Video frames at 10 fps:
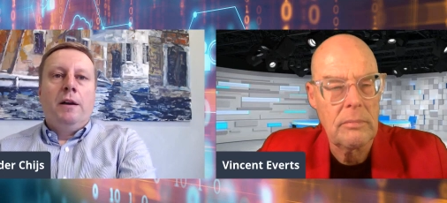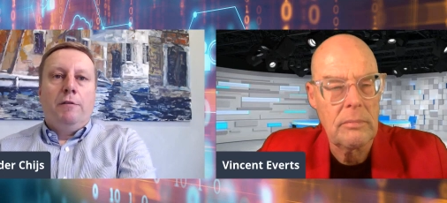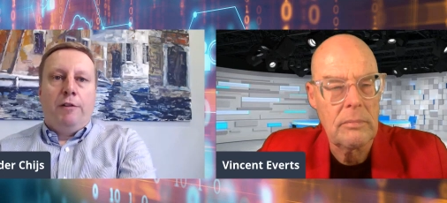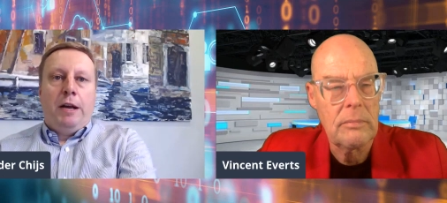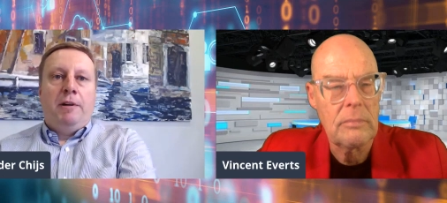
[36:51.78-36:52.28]

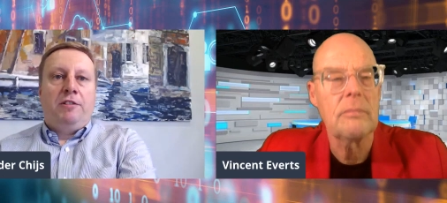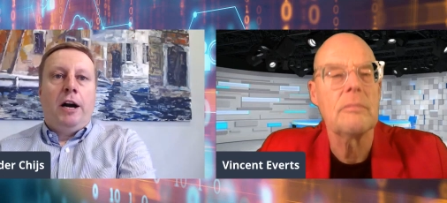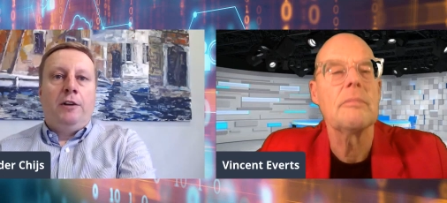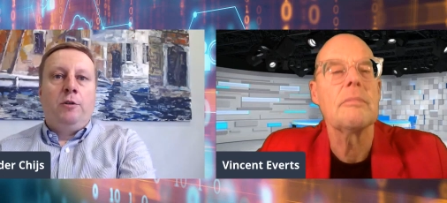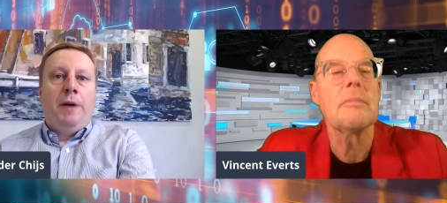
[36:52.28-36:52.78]
Speaker 1: for them, it's
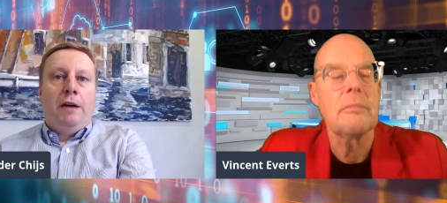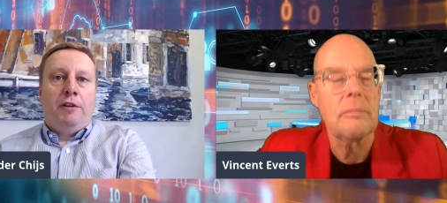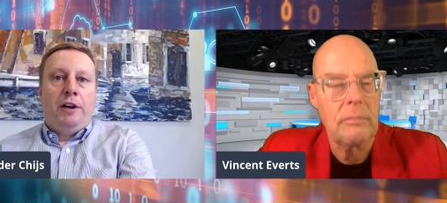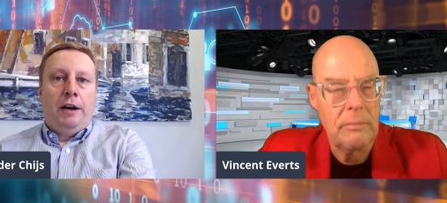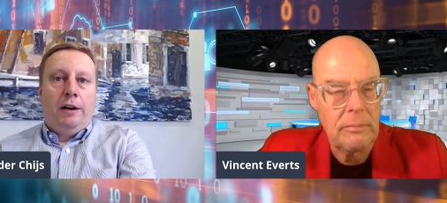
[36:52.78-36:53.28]
hard to pay
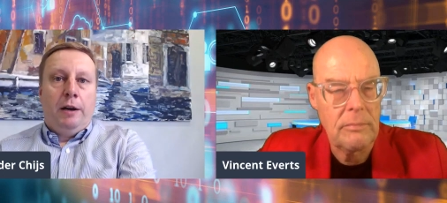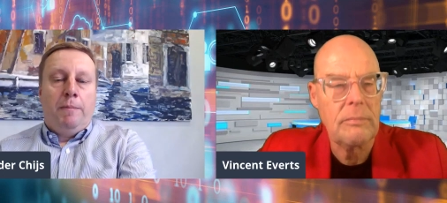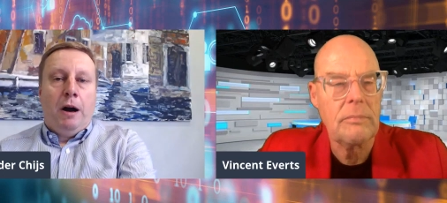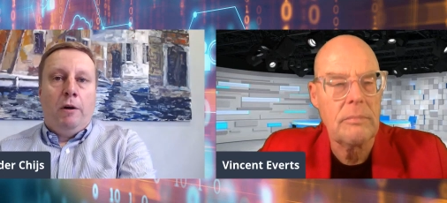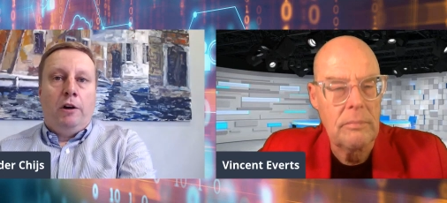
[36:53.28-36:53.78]
for their, their
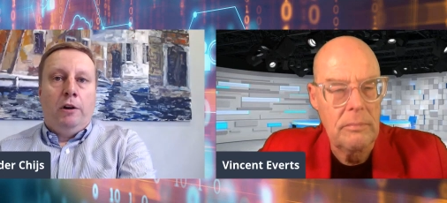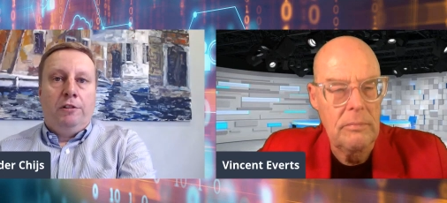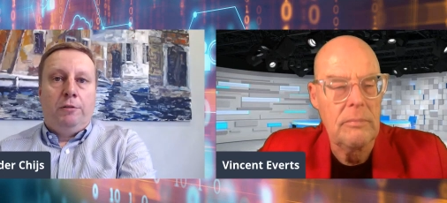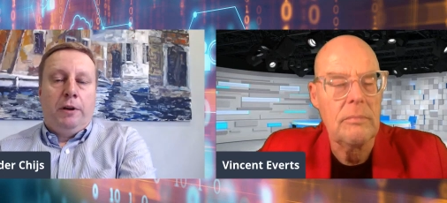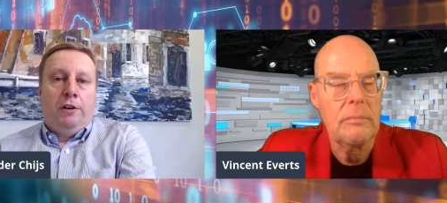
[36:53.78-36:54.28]
power
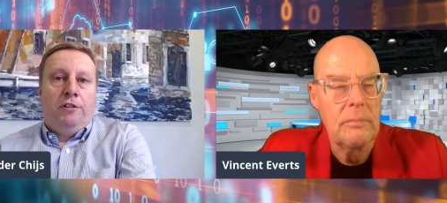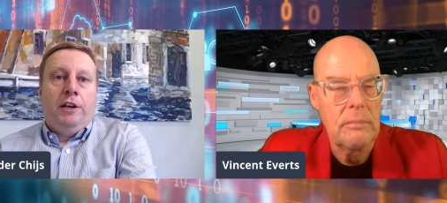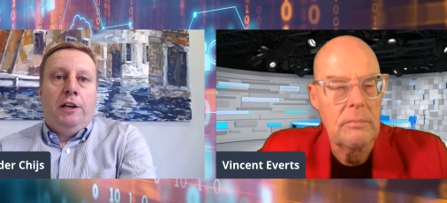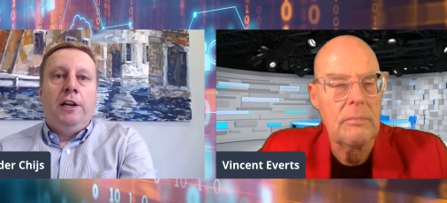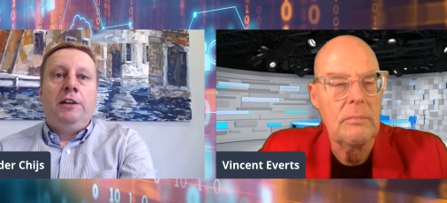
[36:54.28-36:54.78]
costs because you,
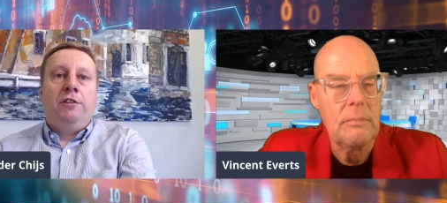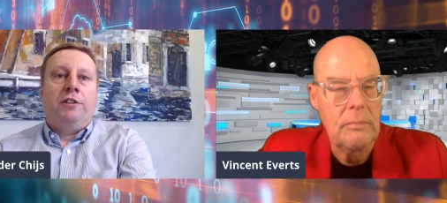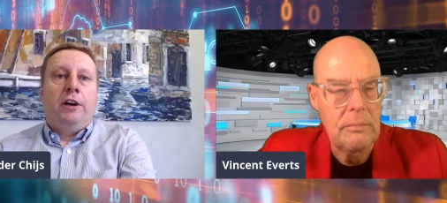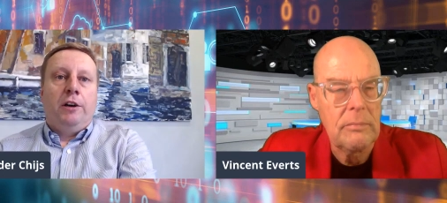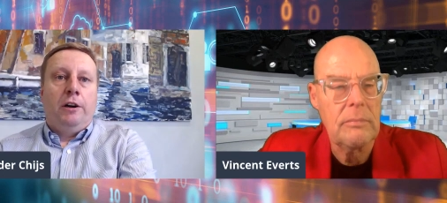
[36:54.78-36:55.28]
you need to
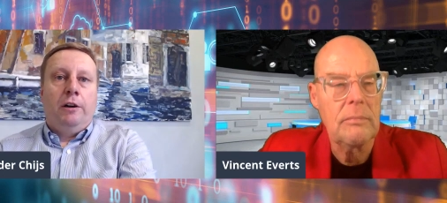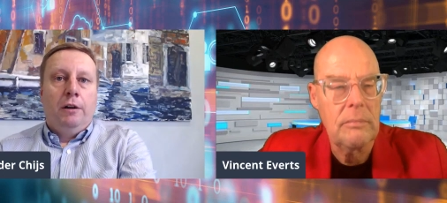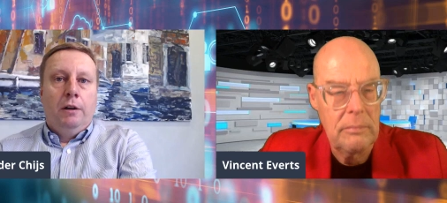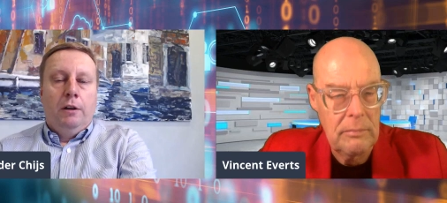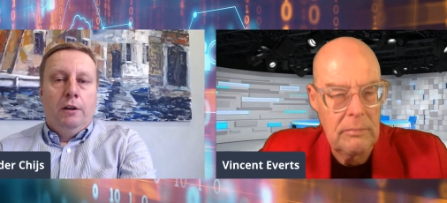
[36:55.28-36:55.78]
sell your,
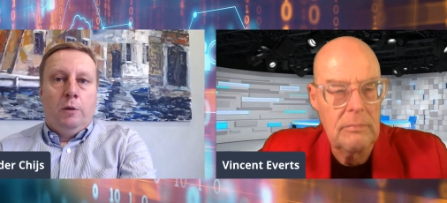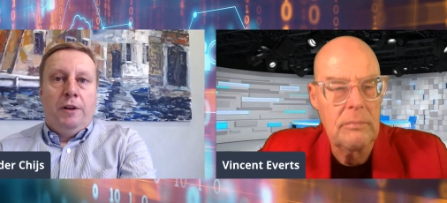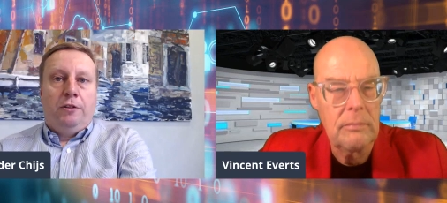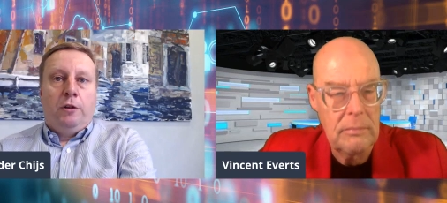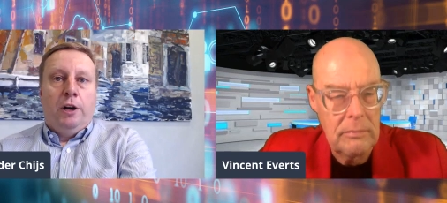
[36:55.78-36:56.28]
your
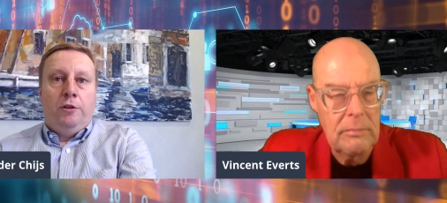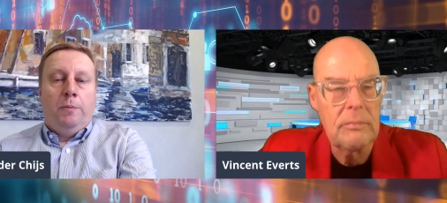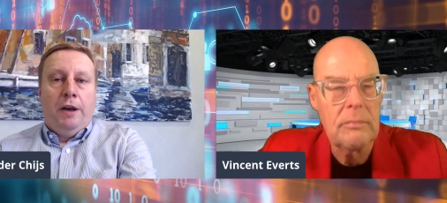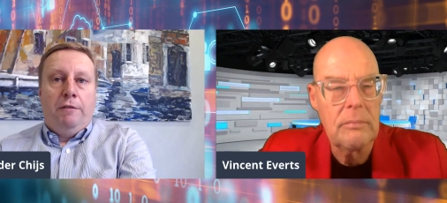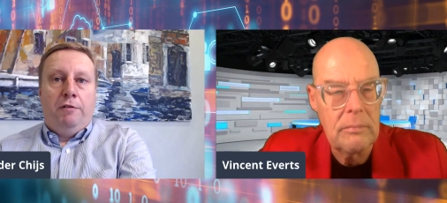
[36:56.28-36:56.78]
Bitcoin to
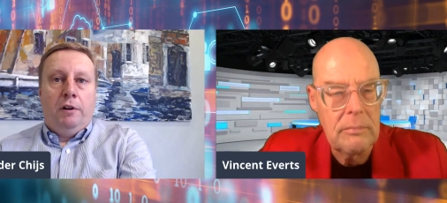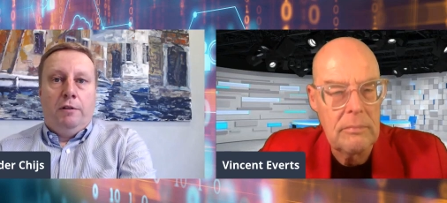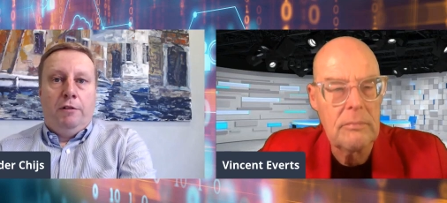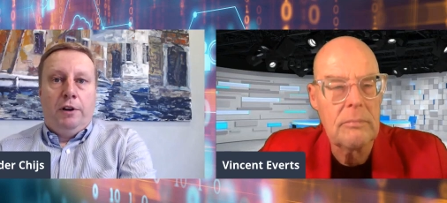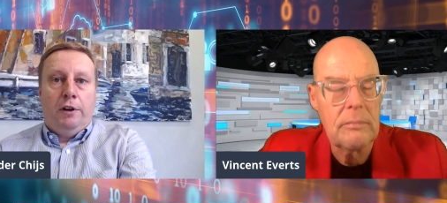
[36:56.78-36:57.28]
pay for,
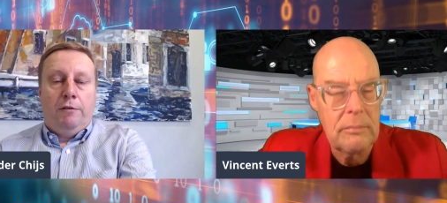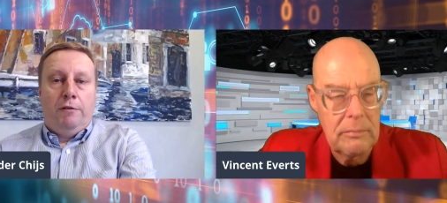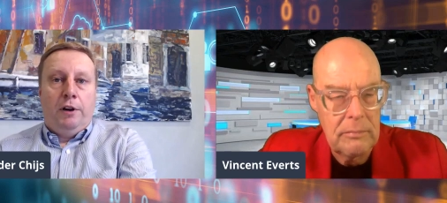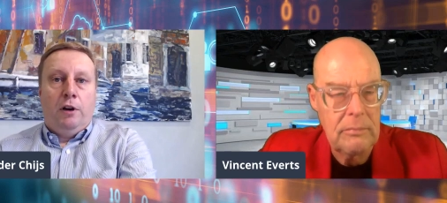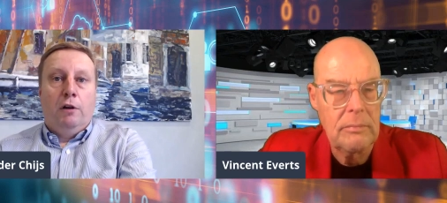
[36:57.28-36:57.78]
for your
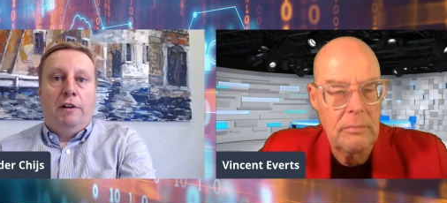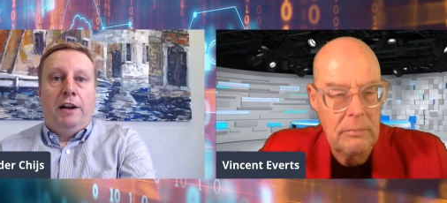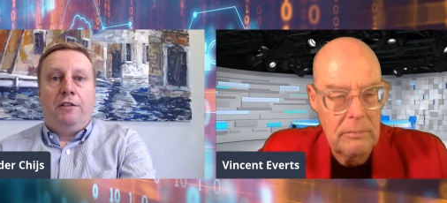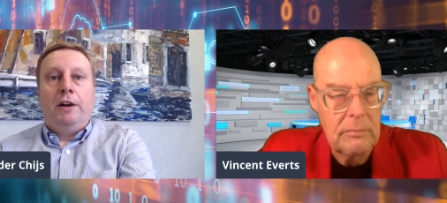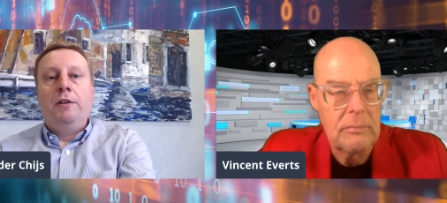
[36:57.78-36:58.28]
for your
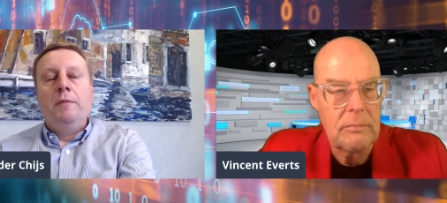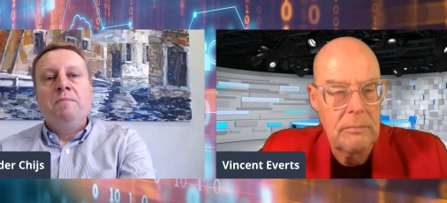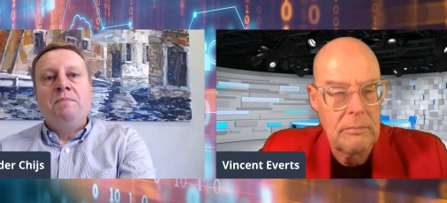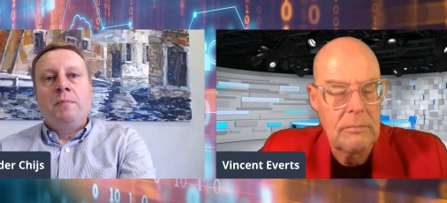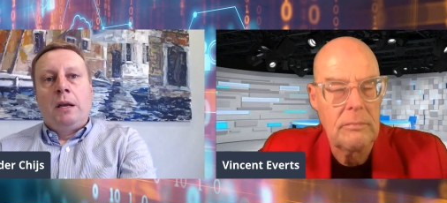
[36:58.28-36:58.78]
overheads, right?
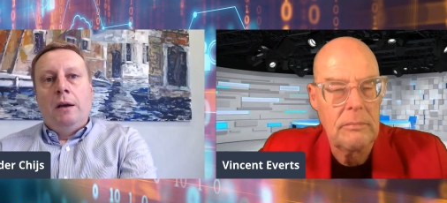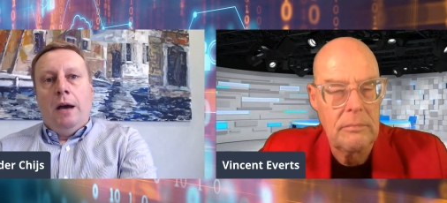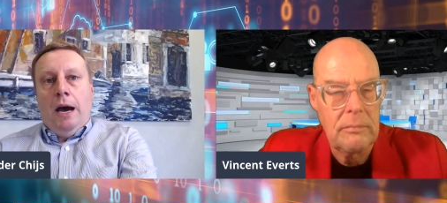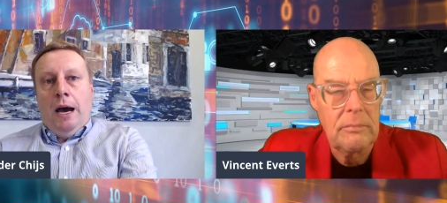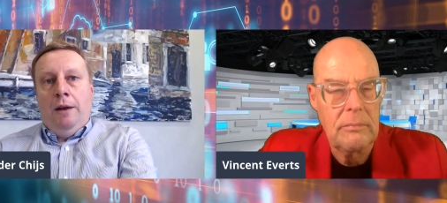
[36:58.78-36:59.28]

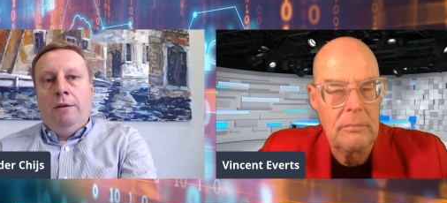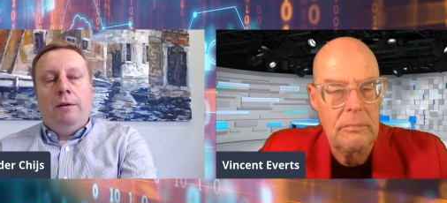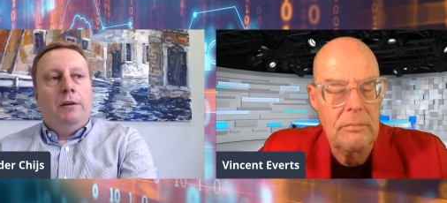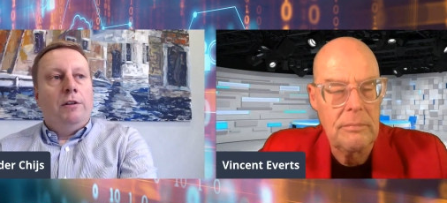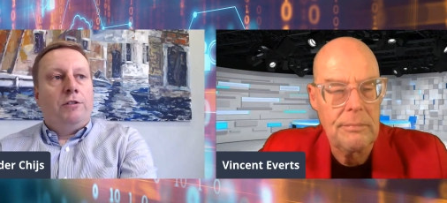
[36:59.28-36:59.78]
And
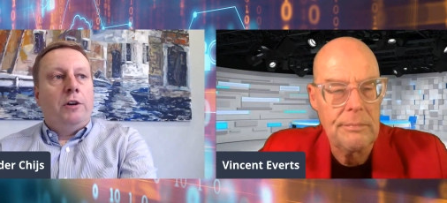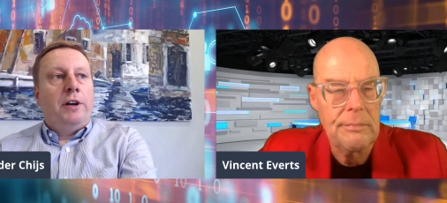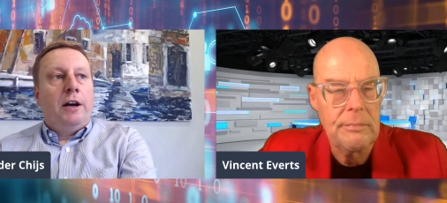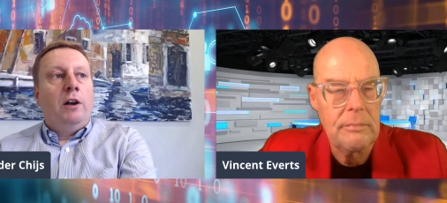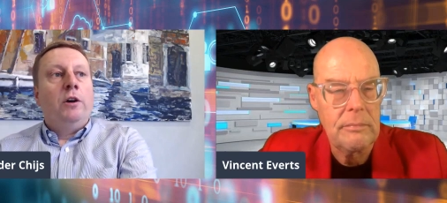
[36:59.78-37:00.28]
so
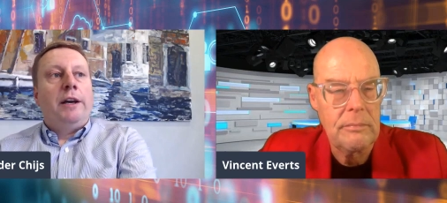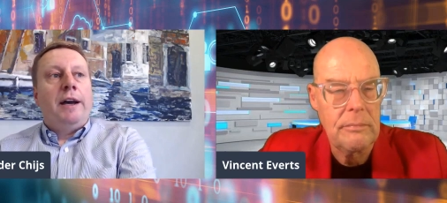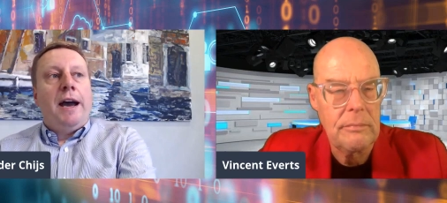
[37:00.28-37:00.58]
they're looking